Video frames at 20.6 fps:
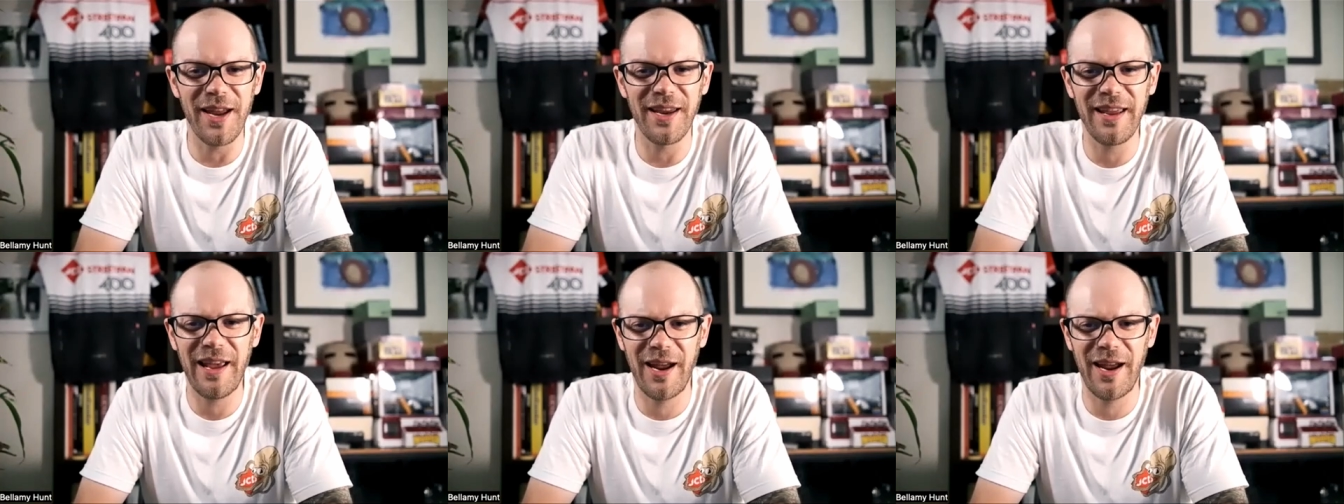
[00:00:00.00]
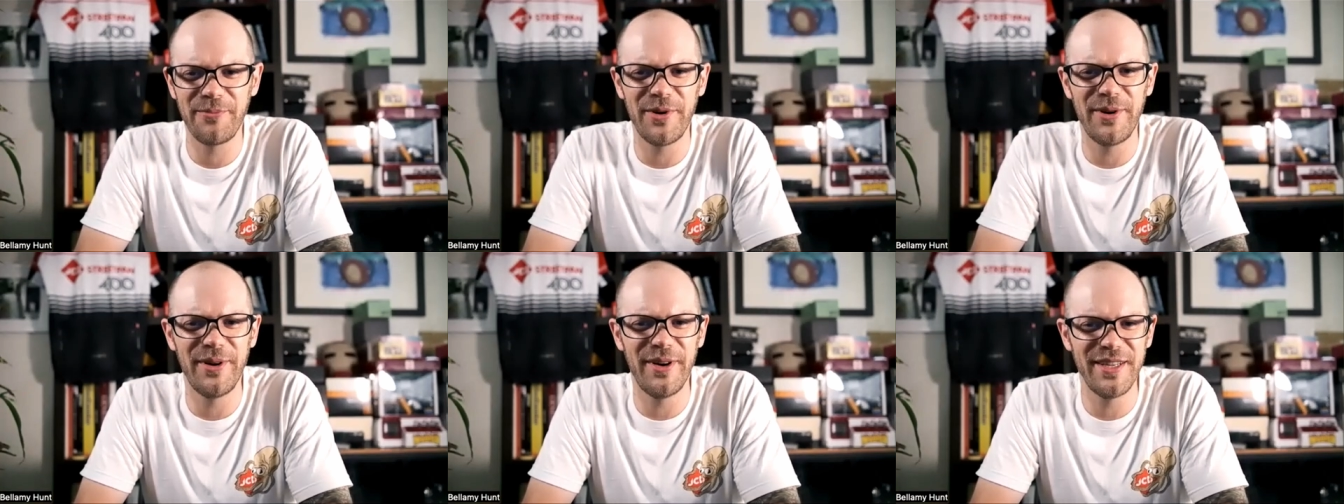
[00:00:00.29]

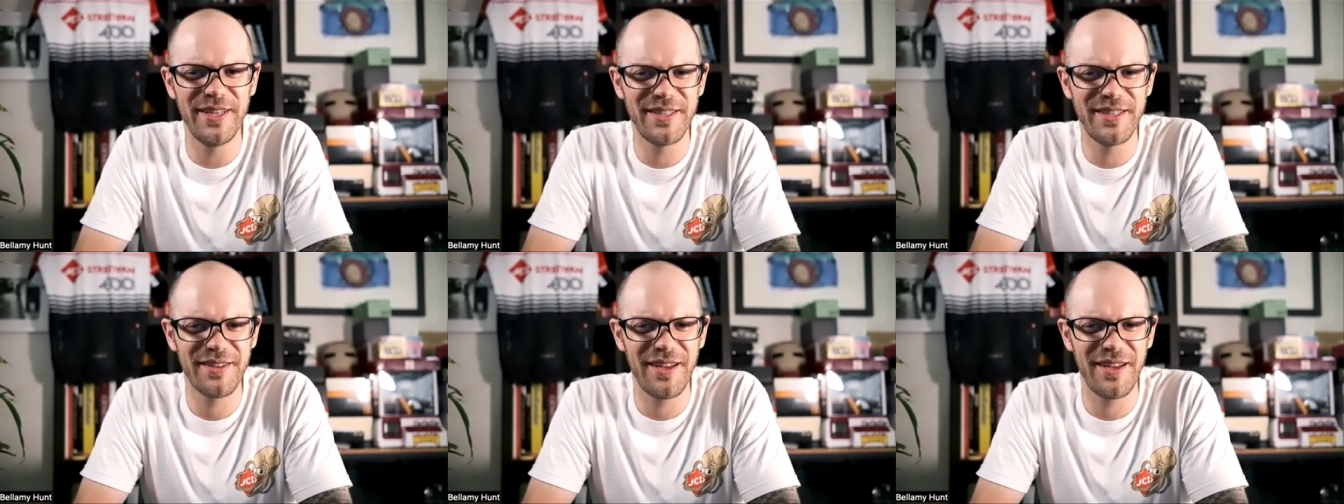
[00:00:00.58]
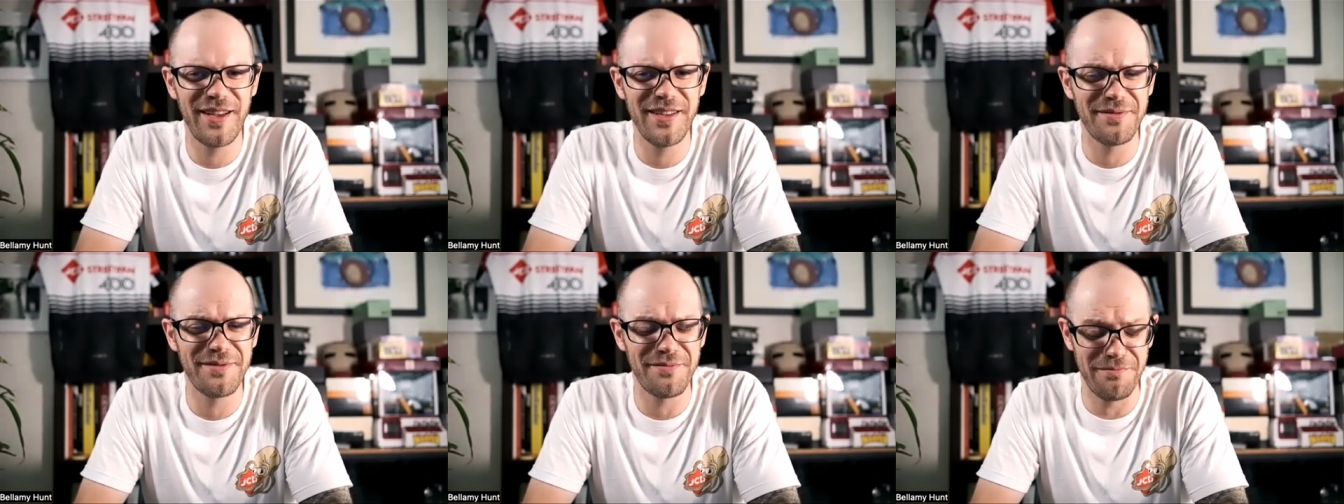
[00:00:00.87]
camera. It's
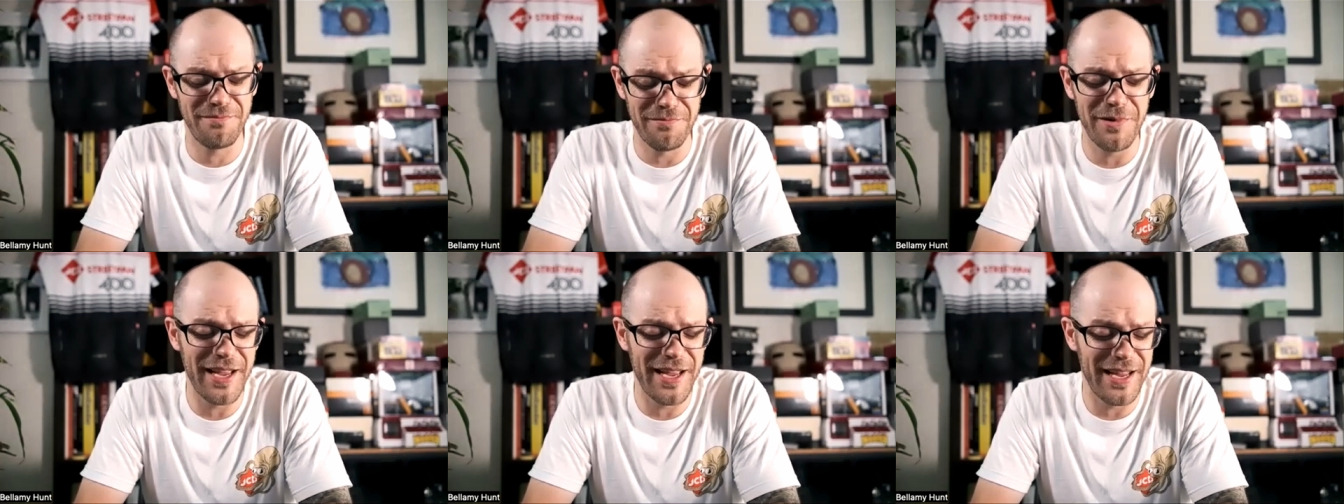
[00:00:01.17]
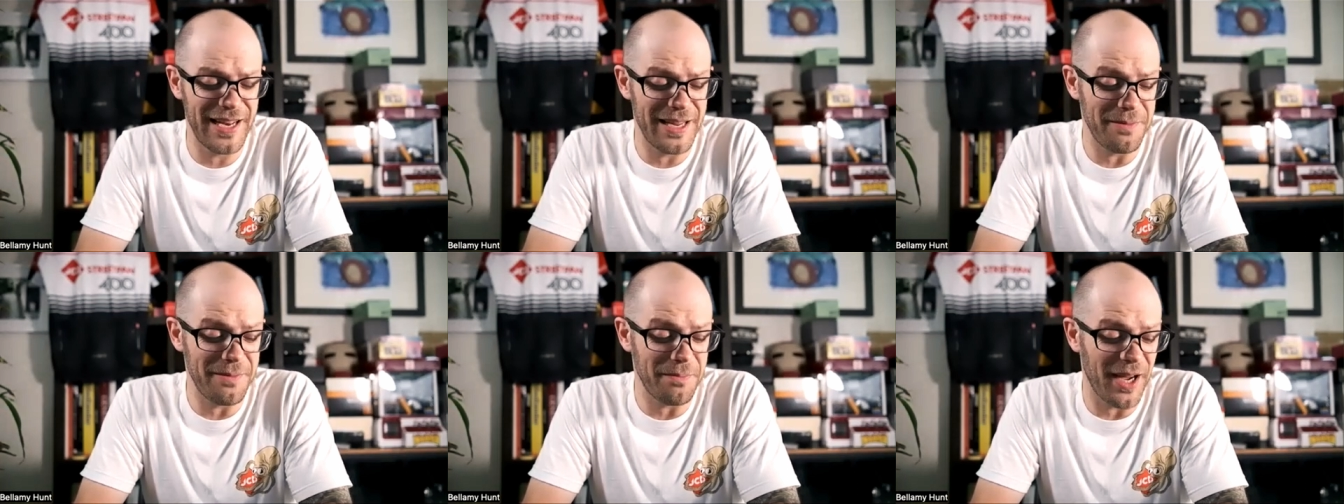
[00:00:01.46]
it's
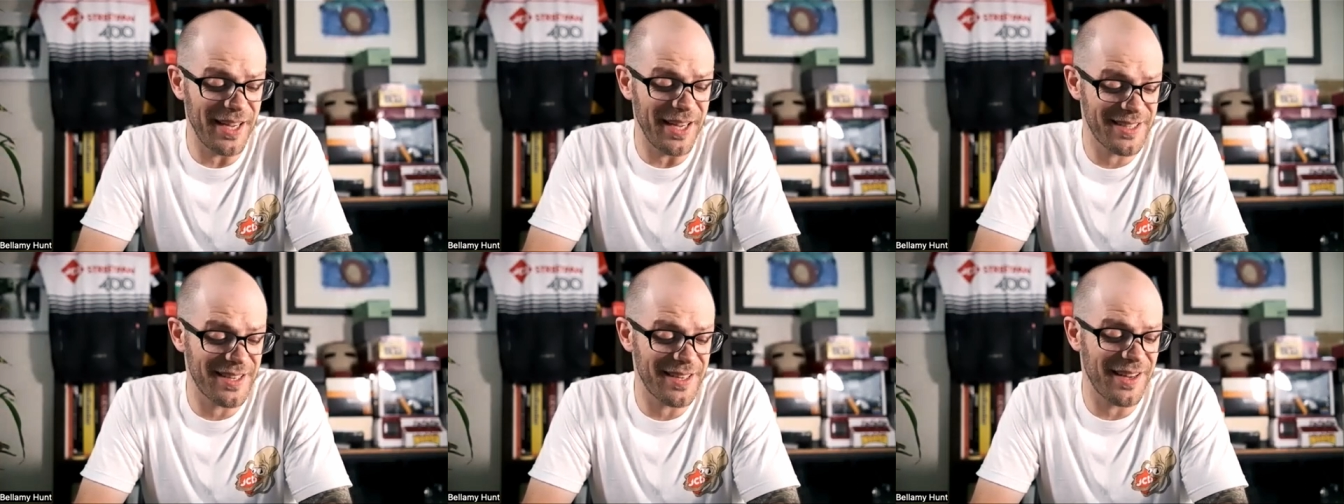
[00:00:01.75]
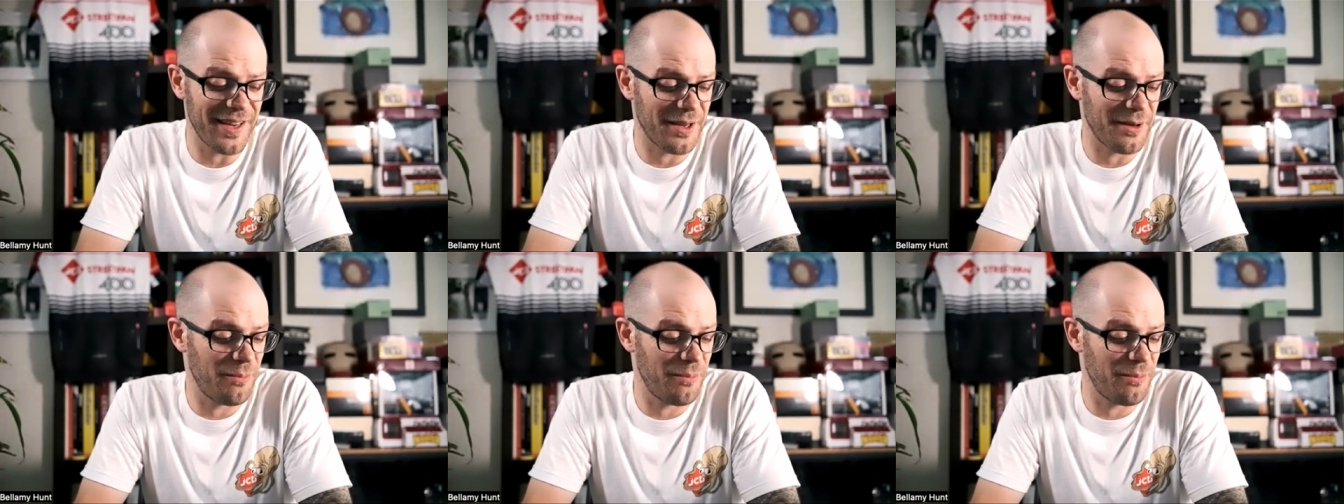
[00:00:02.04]
really
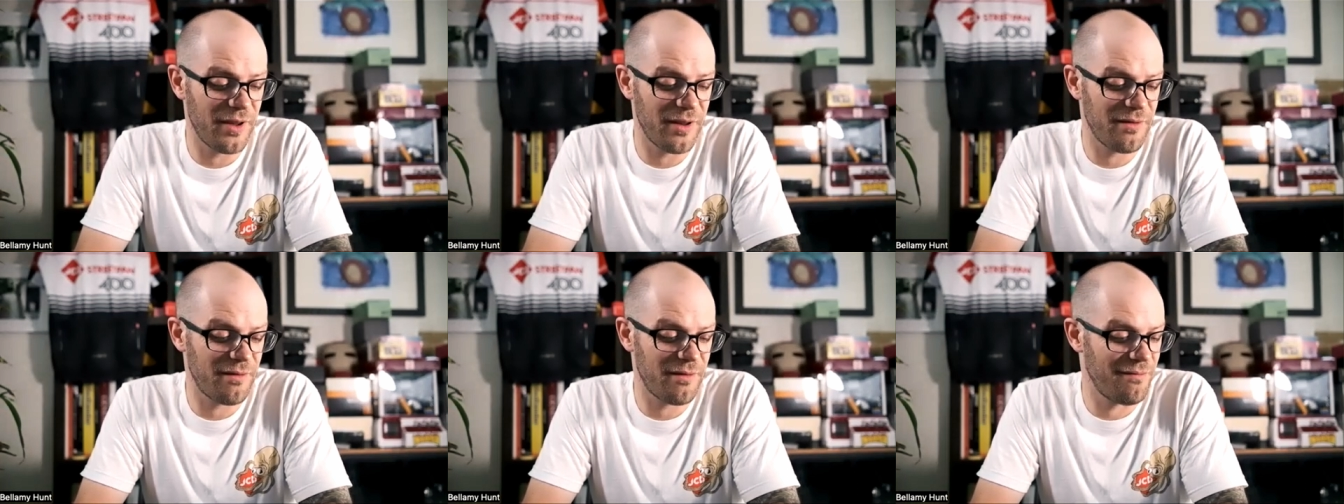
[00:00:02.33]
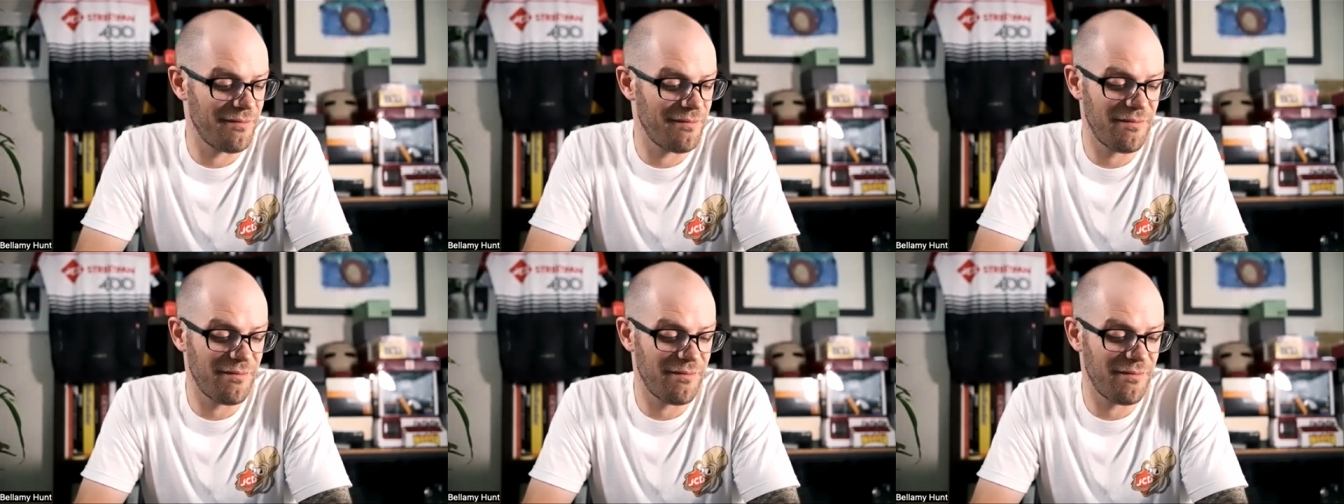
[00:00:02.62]
basic, but